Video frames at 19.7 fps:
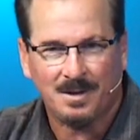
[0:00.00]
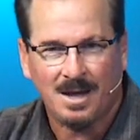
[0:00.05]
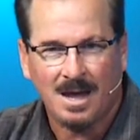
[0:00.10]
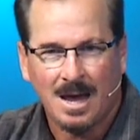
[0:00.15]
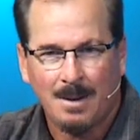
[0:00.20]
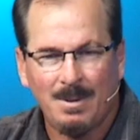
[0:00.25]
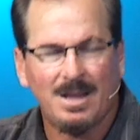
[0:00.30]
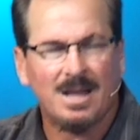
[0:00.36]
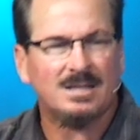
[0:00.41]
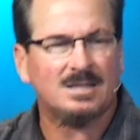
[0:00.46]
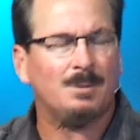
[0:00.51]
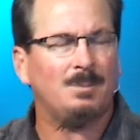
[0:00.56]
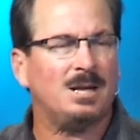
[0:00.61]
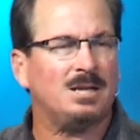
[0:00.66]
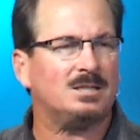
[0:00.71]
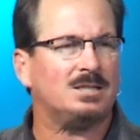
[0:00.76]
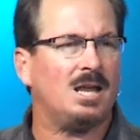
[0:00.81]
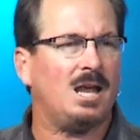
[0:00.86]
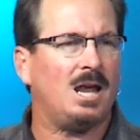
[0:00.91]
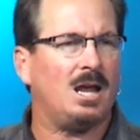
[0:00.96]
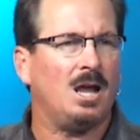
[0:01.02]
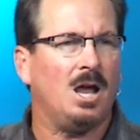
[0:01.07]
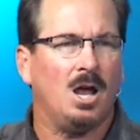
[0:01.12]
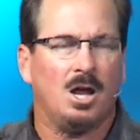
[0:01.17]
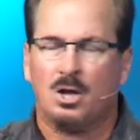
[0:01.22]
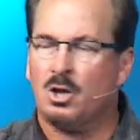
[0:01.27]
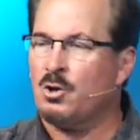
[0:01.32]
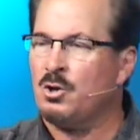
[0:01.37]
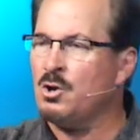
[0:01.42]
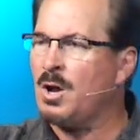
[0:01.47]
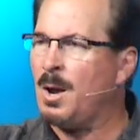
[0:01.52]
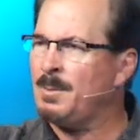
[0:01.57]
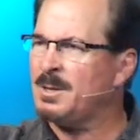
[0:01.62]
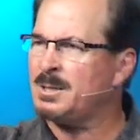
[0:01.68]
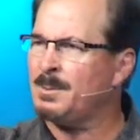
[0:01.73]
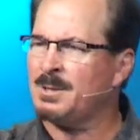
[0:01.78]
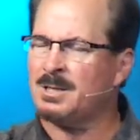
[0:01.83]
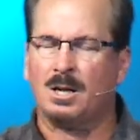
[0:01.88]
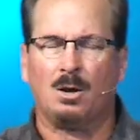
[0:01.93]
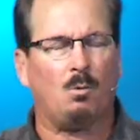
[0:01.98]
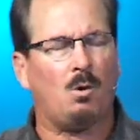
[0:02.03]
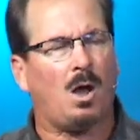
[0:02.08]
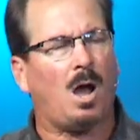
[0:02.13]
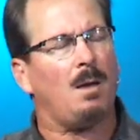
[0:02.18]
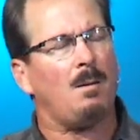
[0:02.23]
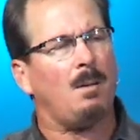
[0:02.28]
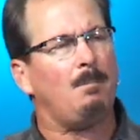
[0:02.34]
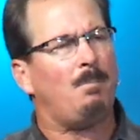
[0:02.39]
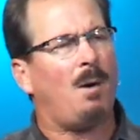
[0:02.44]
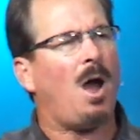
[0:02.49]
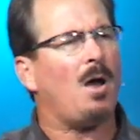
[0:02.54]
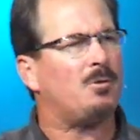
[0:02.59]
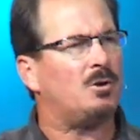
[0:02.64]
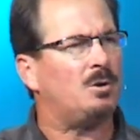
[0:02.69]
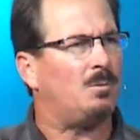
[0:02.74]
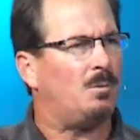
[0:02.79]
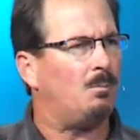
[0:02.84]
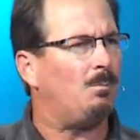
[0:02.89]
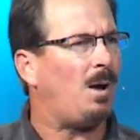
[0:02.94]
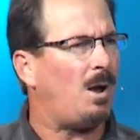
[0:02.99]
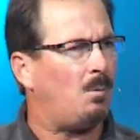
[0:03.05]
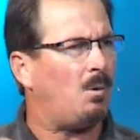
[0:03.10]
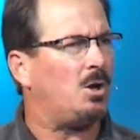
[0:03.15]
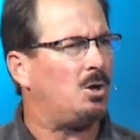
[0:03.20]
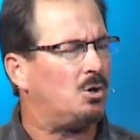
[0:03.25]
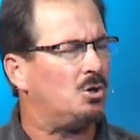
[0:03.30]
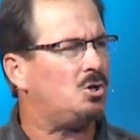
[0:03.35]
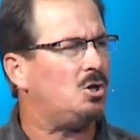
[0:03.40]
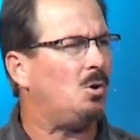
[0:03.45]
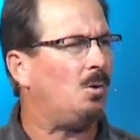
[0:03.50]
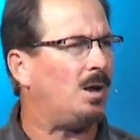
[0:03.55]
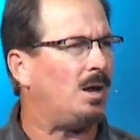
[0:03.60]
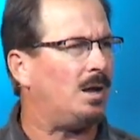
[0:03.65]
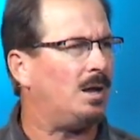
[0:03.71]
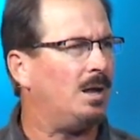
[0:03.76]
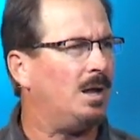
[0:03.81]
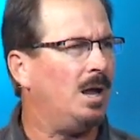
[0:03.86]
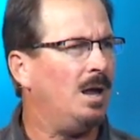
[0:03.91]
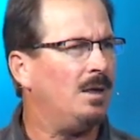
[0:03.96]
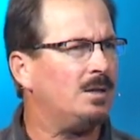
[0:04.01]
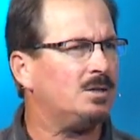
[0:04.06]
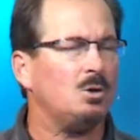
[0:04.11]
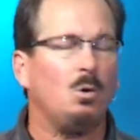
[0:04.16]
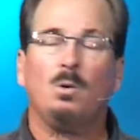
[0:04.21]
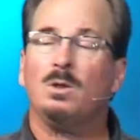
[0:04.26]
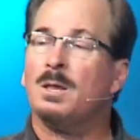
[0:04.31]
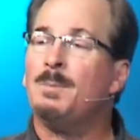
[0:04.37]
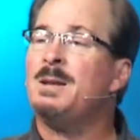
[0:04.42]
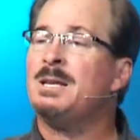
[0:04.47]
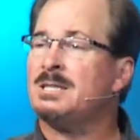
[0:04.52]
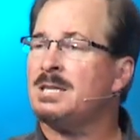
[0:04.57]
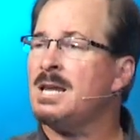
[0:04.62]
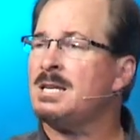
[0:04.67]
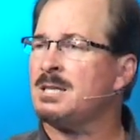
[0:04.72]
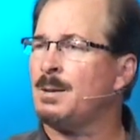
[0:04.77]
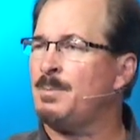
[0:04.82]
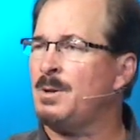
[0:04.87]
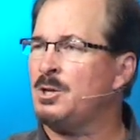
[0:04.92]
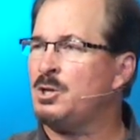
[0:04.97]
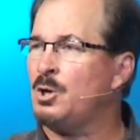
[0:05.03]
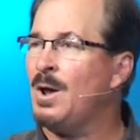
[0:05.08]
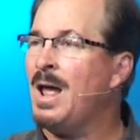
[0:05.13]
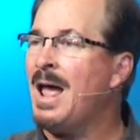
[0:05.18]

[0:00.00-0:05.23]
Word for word: It'd be like somebody saying, you, know, you come to somebody saying, Well, I'm bothered by what you're doing. And they say, oh, well, let me say something to you.